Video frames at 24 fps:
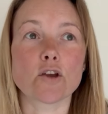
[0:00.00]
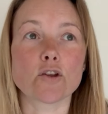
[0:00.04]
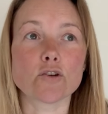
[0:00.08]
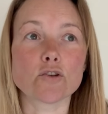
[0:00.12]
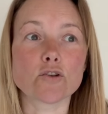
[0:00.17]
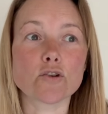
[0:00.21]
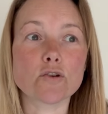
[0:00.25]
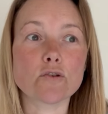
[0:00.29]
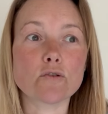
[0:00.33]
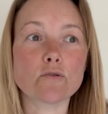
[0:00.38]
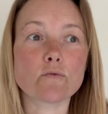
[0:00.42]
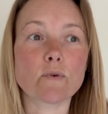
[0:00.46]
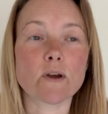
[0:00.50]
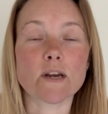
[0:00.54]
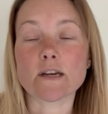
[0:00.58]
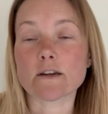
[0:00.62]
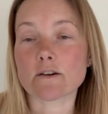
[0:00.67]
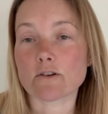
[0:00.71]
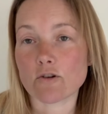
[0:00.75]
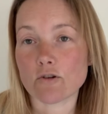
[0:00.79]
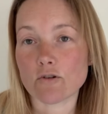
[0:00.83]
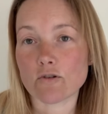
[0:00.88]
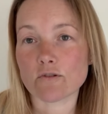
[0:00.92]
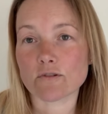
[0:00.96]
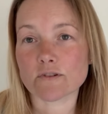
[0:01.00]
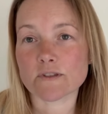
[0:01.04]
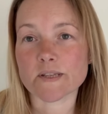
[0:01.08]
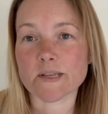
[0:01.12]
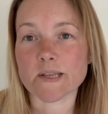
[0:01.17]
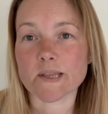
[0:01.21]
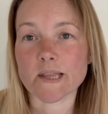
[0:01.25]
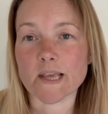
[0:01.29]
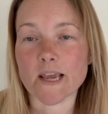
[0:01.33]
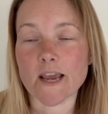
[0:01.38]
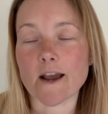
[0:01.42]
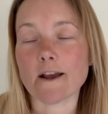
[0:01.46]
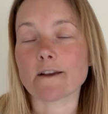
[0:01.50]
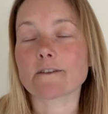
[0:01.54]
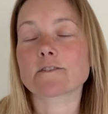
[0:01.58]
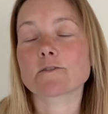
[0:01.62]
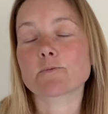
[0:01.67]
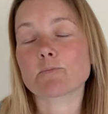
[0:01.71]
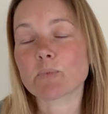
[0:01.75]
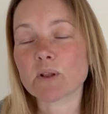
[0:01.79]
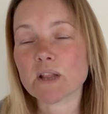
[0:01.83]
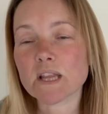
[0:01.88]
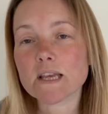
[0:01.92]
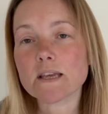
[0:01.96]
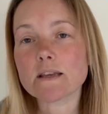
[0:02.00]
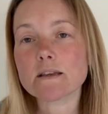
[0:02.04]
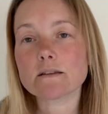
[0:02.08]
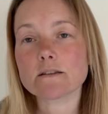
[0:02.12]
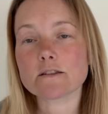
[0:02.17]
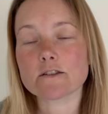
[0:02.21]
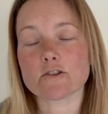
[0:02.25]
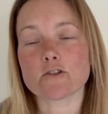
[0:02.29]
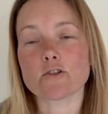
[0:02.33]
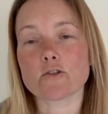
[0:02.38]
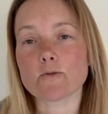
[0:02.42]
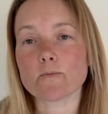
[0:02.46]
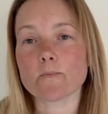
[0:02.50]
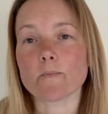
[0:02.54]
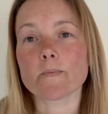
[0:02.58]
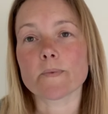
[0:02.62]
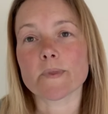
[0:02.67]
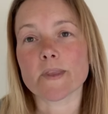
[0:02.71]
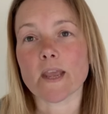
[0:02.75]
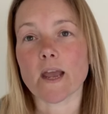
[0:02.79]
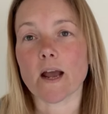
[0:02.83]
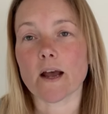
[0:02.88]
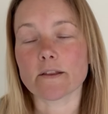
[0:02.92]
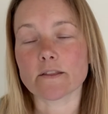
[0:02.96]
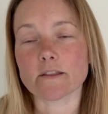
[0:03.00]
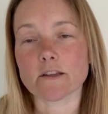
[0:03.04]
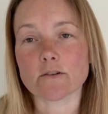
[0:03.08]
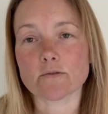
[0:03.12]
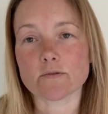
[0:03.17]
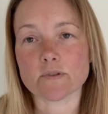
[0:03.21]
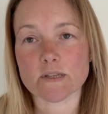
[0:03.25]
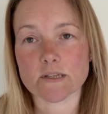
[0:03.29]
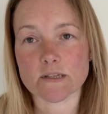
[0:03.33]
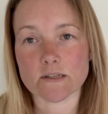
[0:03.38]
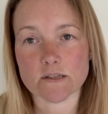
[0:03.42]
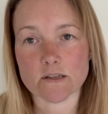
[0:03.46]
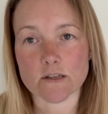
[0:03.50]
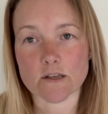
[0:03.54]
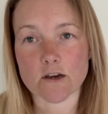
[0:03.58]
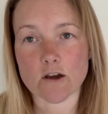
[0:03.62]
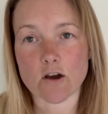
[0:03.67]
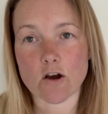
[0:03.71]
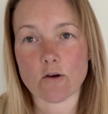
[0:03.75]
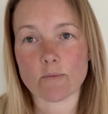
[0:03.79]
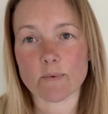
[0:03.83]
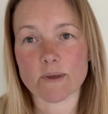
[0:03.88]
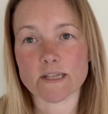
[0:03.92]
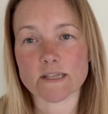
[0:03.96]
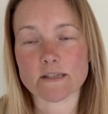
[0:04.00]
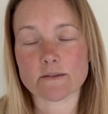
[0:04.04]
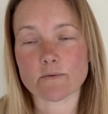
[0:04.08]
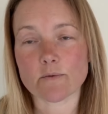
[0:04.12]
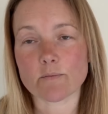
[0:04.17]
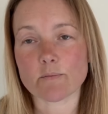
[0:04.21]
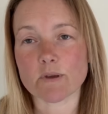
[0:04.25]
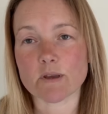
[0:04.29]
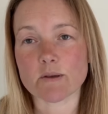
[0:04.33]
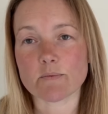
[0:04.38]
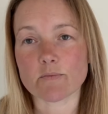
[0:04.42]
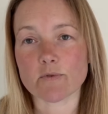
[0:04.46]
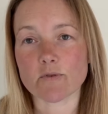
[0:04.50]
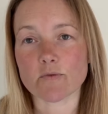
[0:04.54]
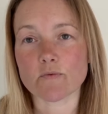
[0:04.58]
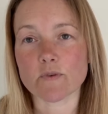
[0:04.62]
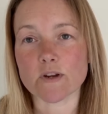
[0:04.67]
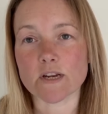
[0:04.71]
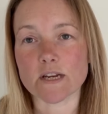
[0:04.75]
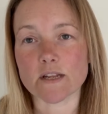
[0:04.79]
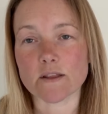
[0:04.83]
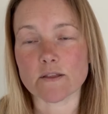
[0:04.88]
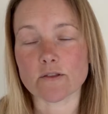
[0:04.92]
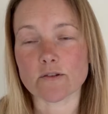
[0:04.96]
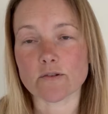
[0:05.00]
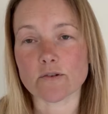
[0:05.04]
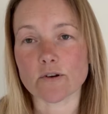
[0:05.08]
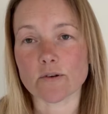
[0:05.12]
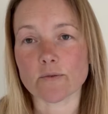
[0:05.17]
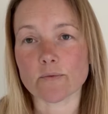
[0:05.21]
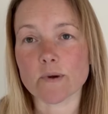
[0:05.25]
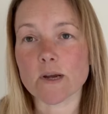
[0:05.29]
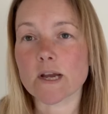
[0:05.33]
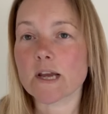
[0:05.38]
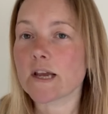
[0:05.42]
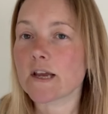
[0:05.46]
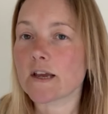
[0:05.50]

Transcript: do when caught in the act, please do add those into the comments for people reading through.